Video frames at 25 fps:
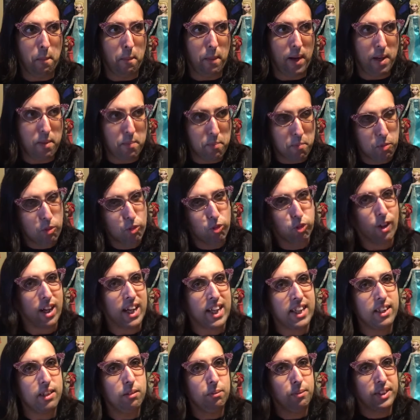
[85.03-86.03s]

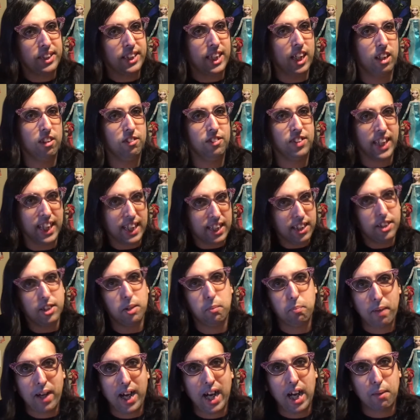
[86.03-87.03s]
ingrained themselves into
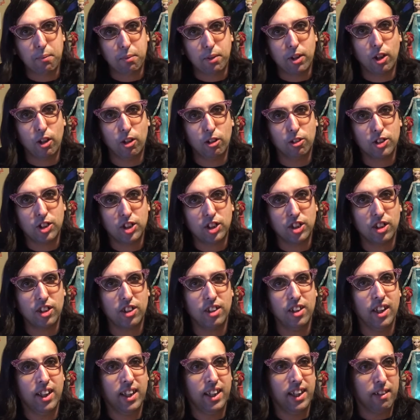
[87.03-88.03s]
pop
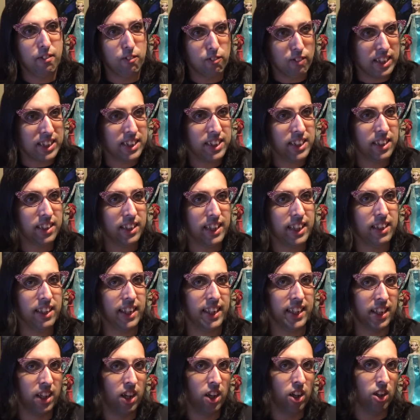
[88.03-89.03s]
culture recently,
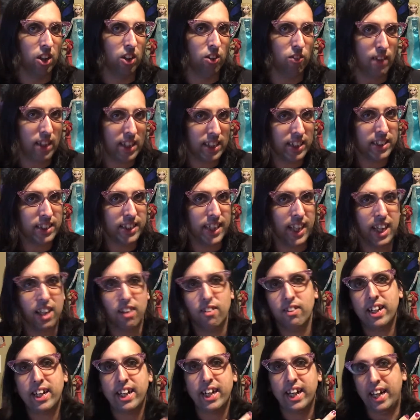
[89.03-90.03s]
like
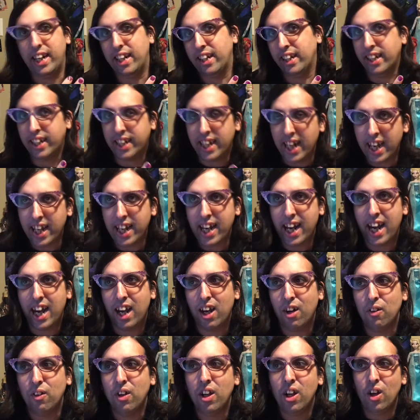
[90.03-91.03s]
Hereditary and Get
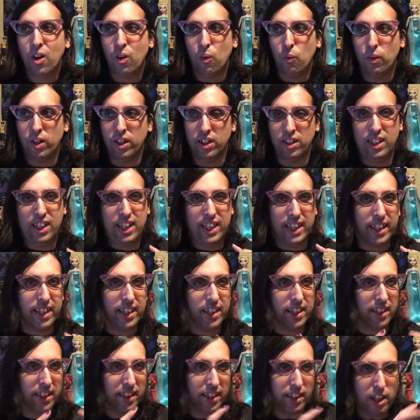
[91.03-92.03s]
Out, where
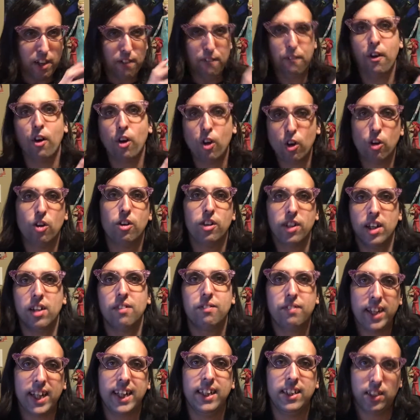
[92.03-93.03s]
like you've heard
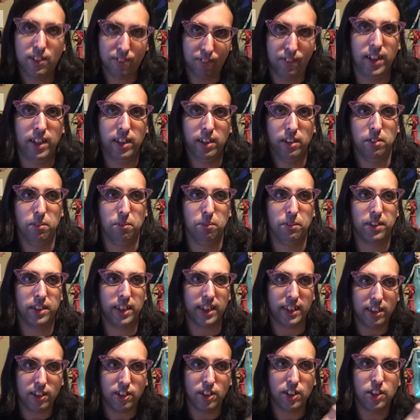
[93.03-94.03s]
of these films.
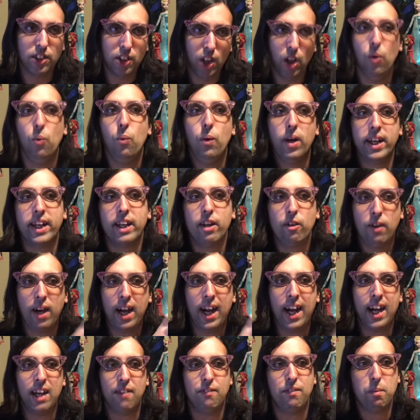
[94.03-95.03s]
Like there's no way you
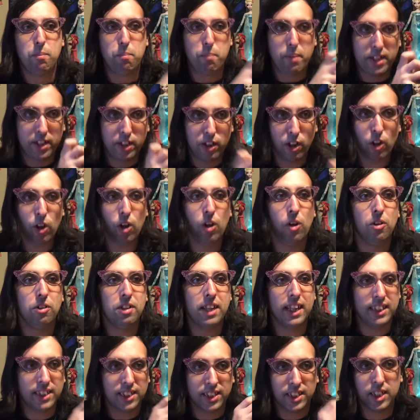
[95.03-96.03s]
haven't been told
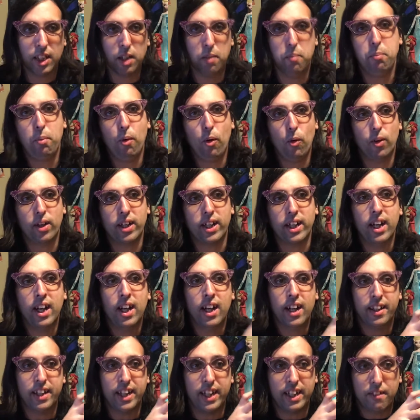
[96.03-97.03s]
at some point
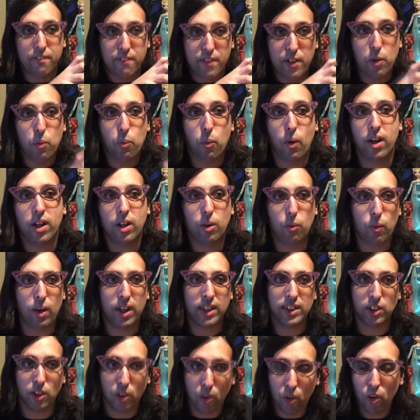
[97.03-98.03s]
that if you want to
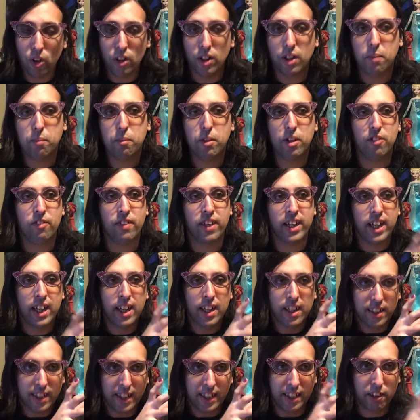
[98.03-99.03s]
watch a horror movie
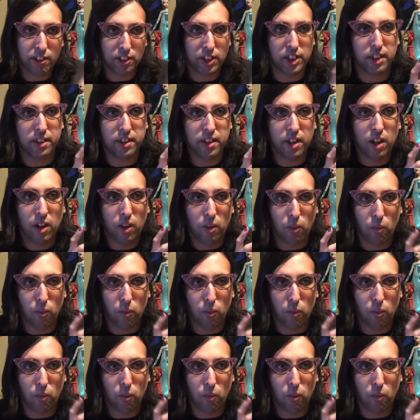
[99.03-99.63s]
that you should